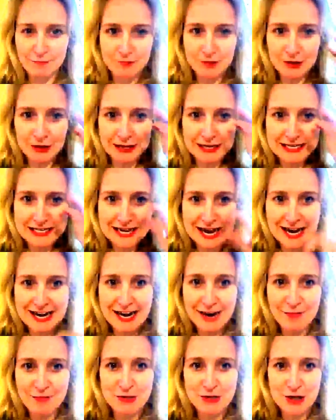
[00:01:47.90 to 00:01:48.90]
little indicator
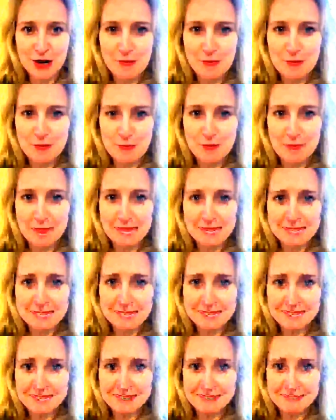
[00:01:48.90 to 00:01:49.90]
up the top, but
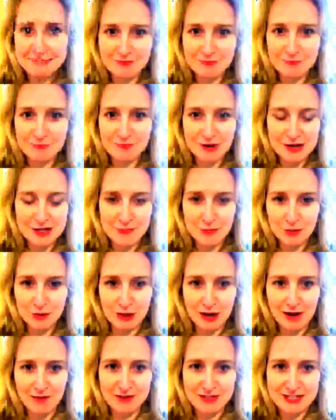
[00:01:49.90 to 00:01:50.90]
Facebook
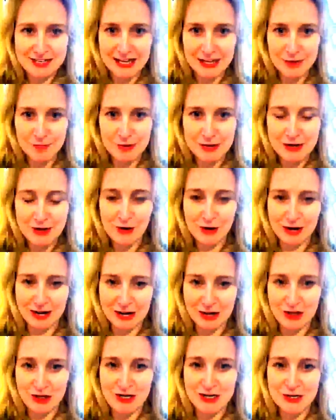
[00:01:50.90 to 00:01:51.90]
Live is telling me your
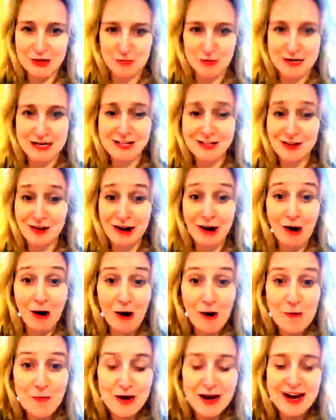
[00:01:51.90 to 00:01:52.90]
connection is weak. So I
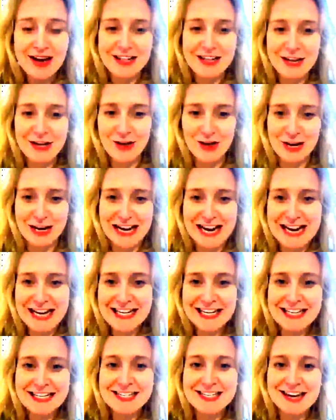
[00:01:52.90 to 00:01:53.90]
hope that you can hear
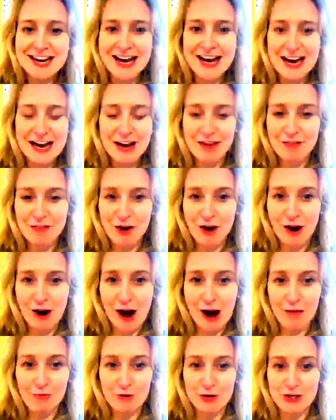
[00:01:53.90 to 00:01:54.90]
this. If not,
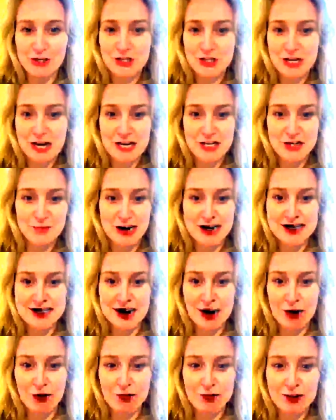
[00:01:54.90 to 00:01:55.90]
I will just chat to
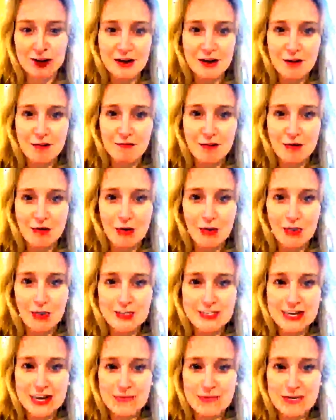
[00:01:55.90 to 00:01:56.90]
myself for
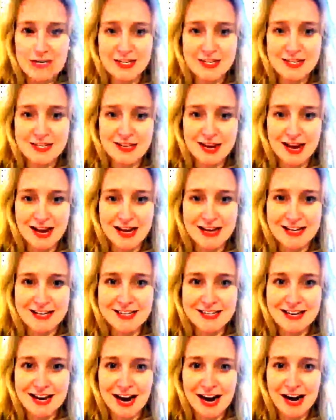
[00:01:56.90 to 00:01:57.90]
10 minutes
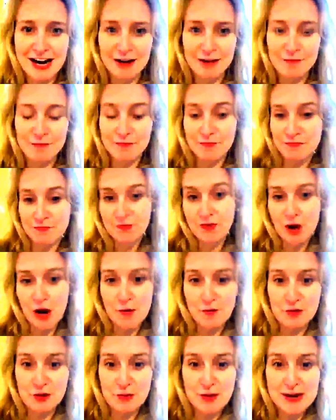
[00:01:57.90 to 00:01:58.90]
and
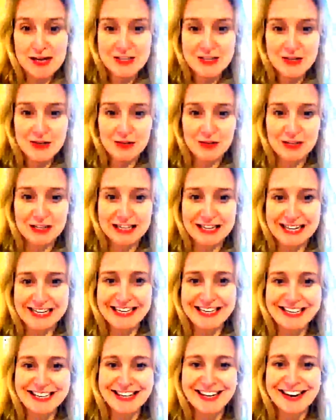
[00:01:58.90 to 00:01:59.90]
hope for the best, really.
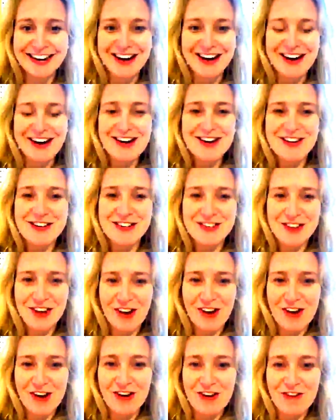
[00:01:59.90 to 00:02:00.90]

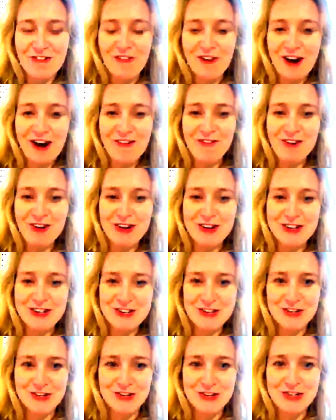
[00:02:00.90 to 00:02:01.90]
So what I wanted to
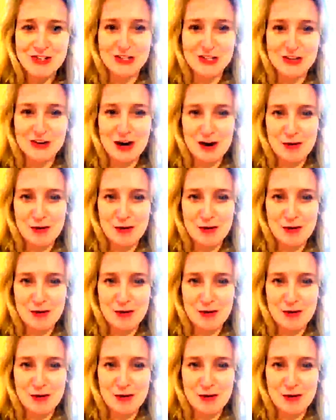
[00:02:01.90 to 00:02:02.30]
talk to you